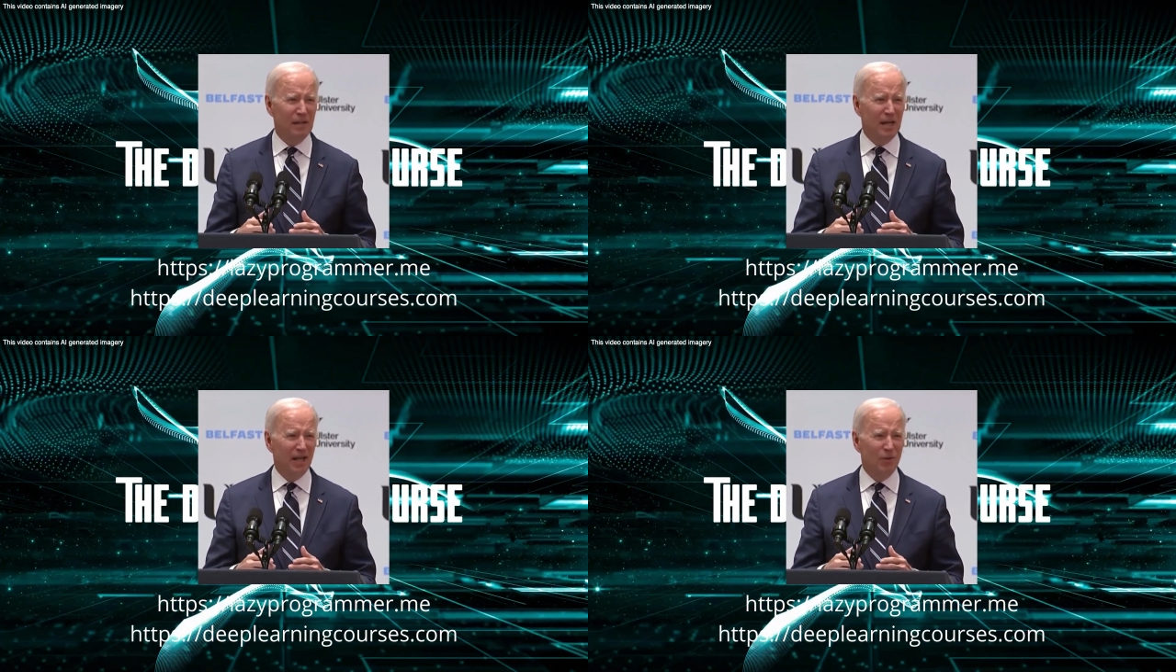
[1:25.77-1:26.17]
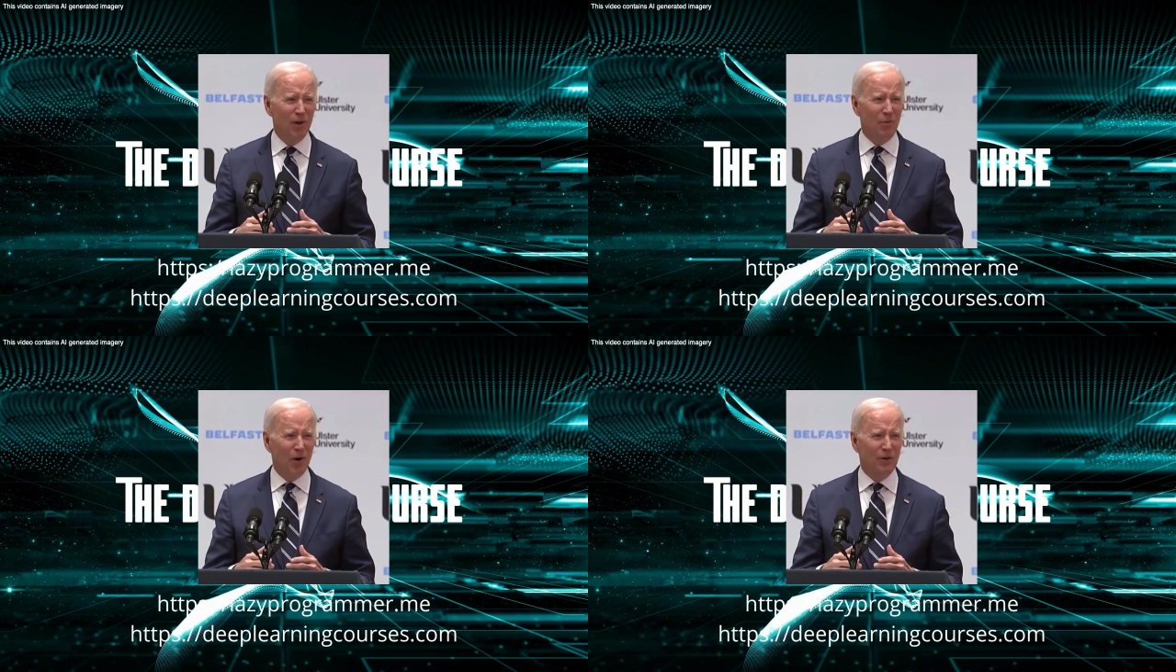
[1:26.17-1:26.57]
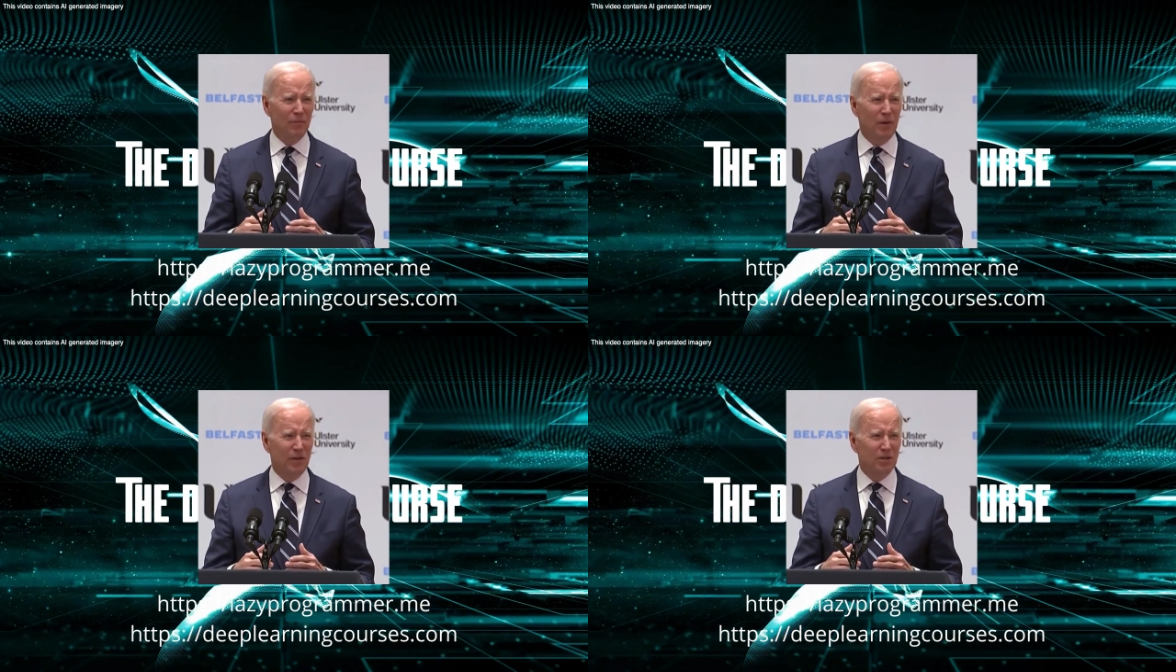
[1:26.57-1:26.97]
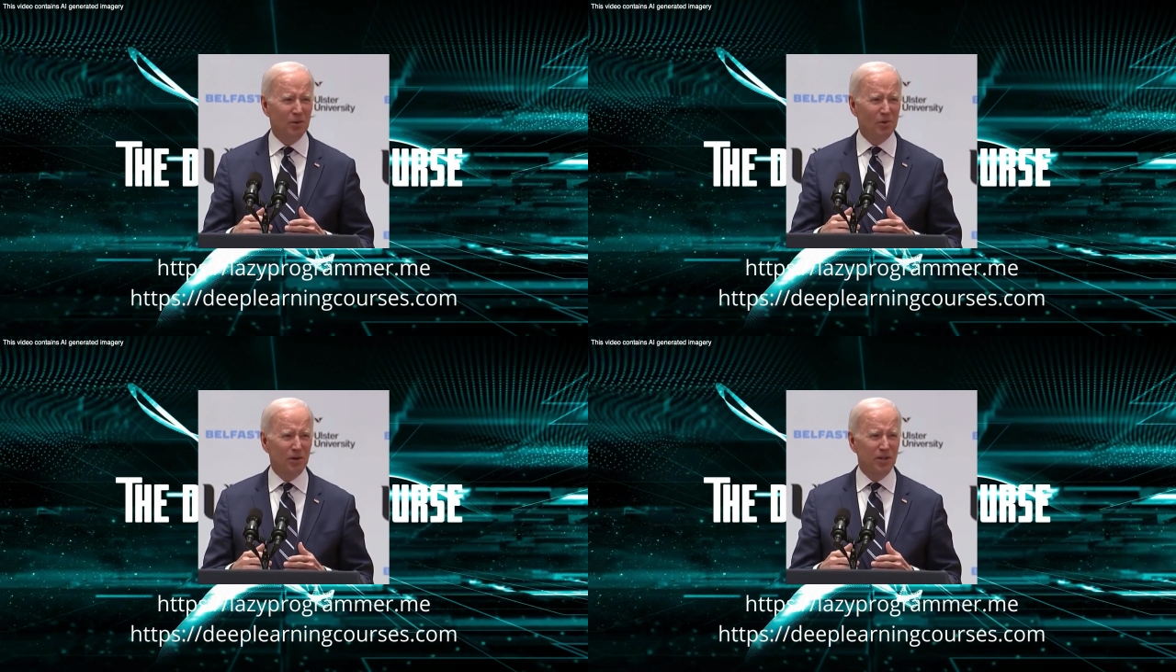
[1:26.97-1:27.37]
Anyway, welcome to this
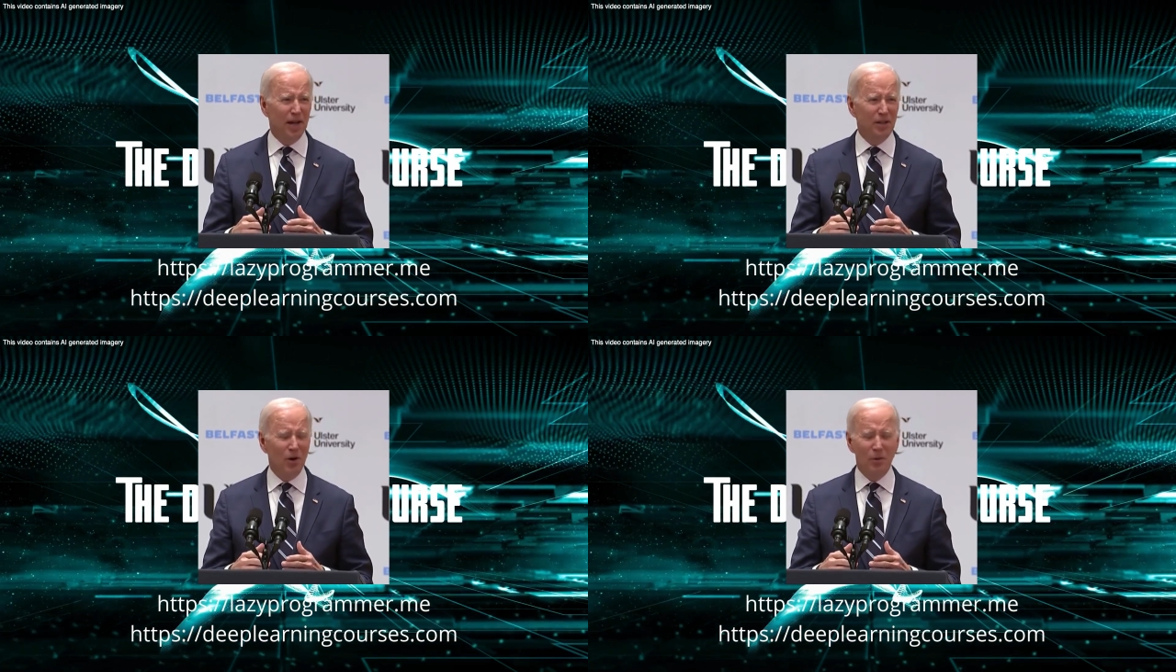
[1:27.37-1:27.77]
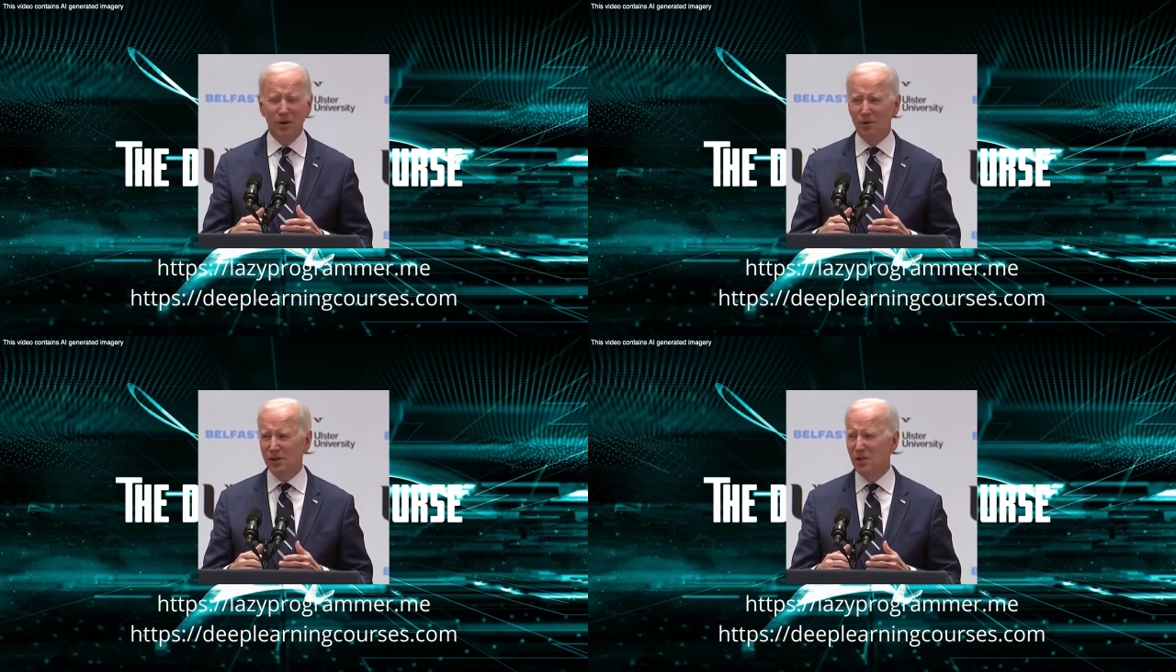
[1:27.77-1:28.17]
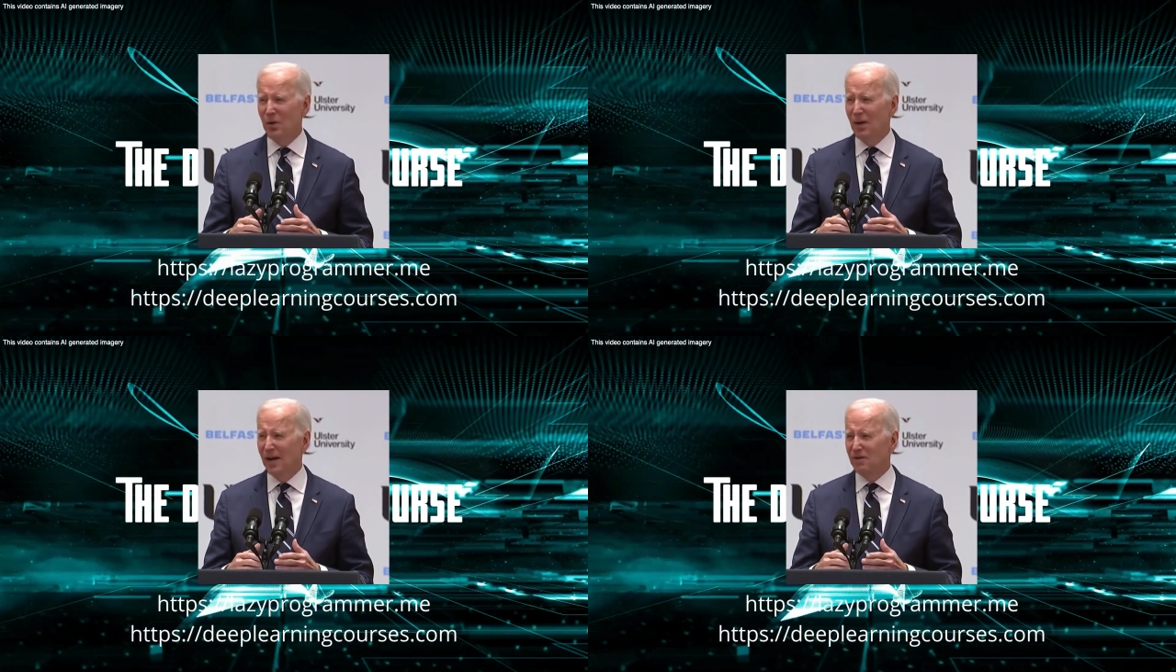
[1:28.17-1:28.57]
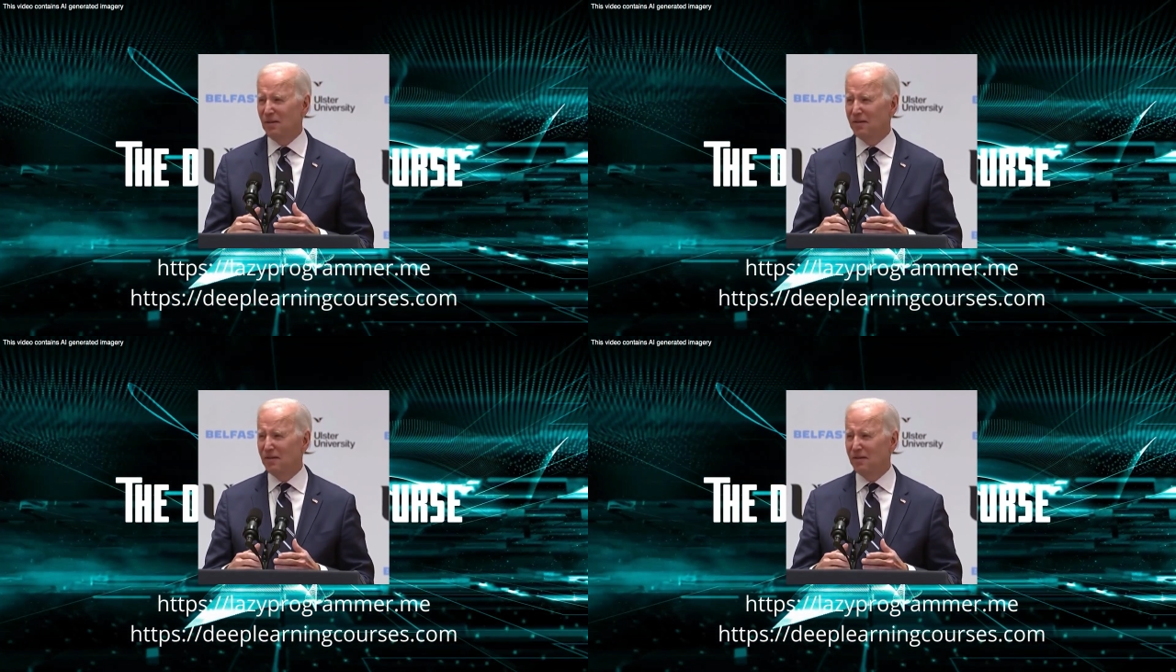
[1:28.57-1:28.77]
course. I know you'll enjoy it.